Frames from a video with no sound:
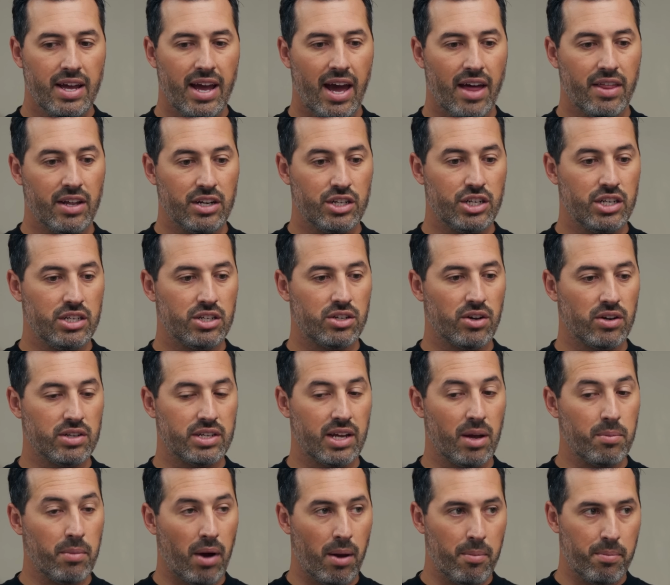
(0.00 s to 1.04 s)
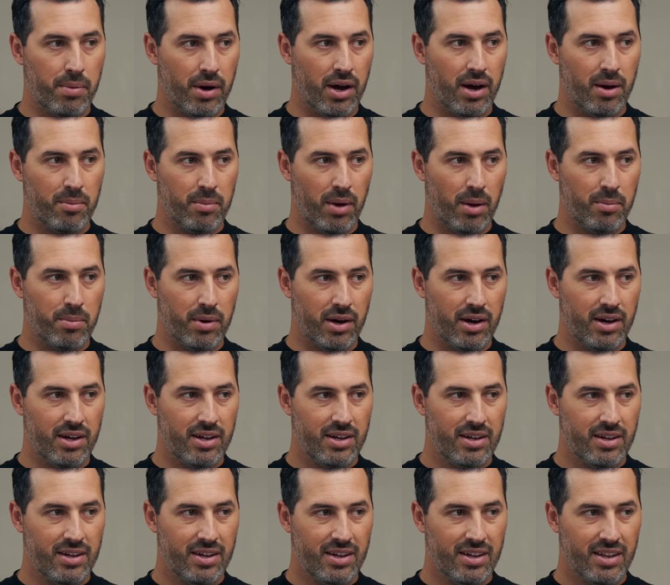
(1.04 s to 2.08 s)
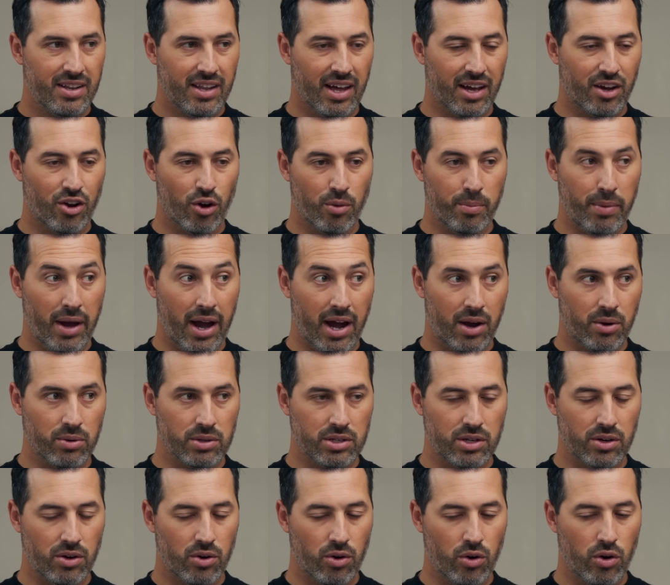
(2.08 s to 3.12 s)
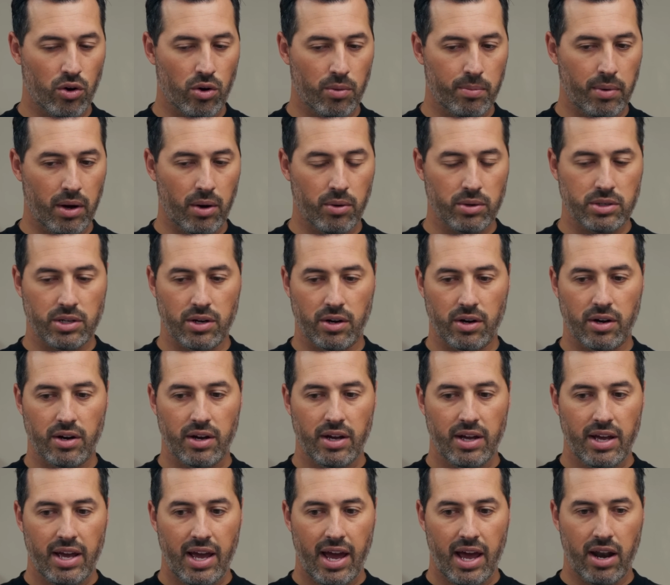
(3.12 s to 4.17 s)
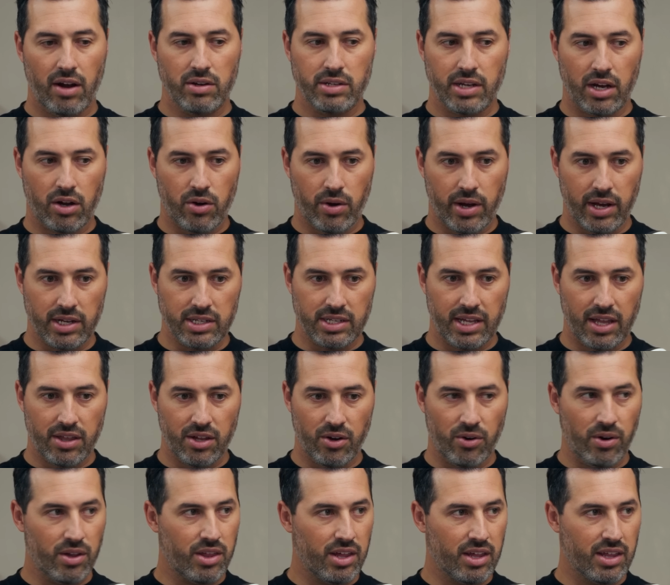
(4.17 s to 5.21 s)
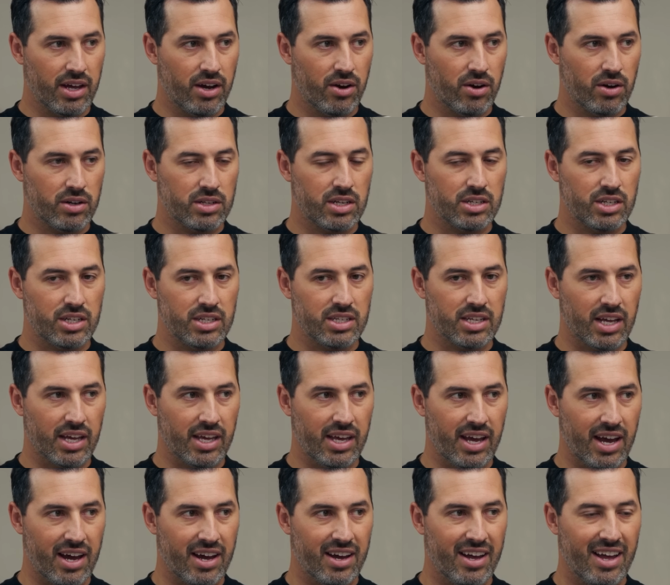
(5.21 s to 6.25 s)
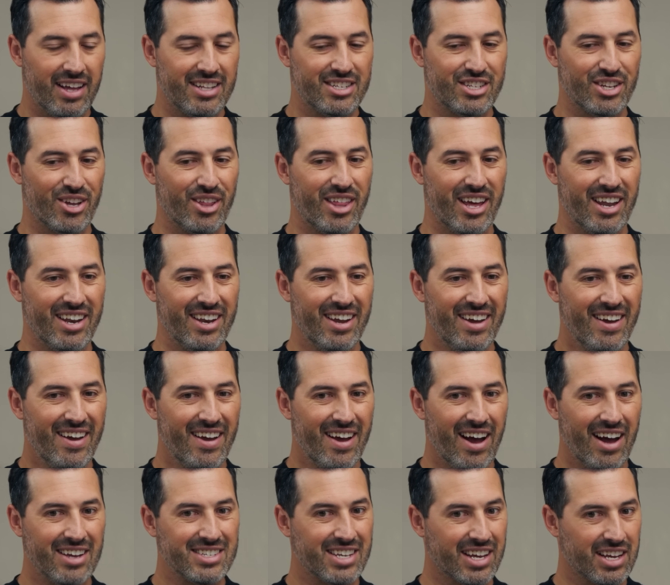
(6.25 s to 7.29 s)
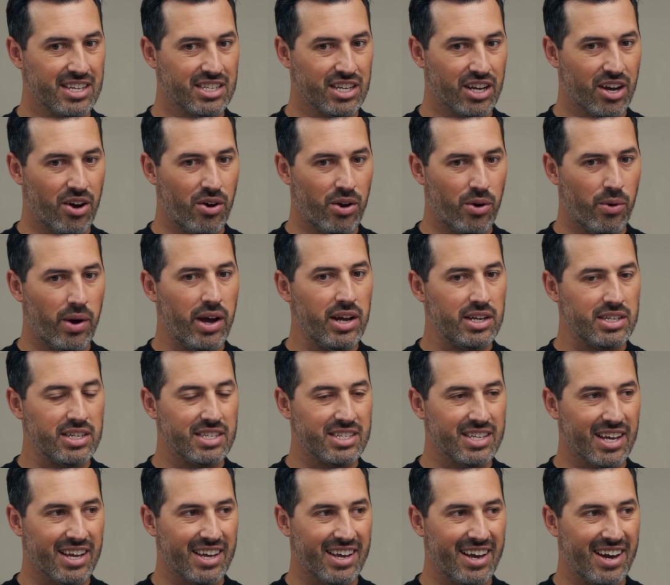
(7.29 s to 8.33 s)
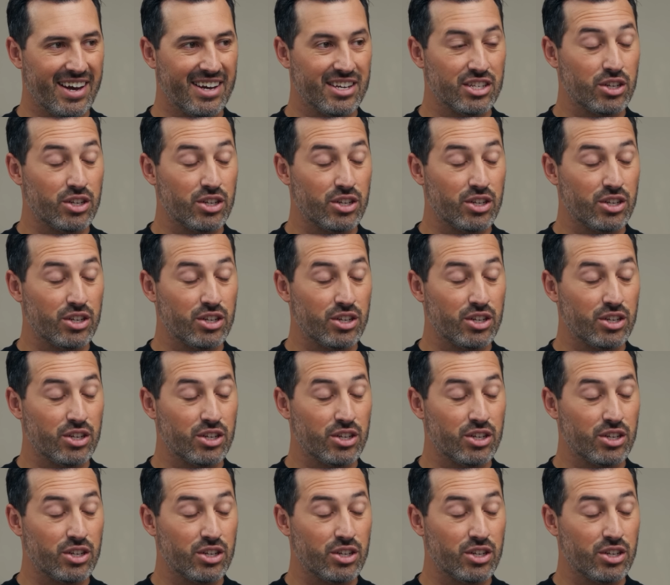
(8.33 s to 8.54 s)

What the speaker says: And then she starts saying, my butt. Like her back was her, her butt was her. And I was like, okay, is that the only thing that hurts? And she's like, yeah. And so then I was like, is it going away? She's like, yeah.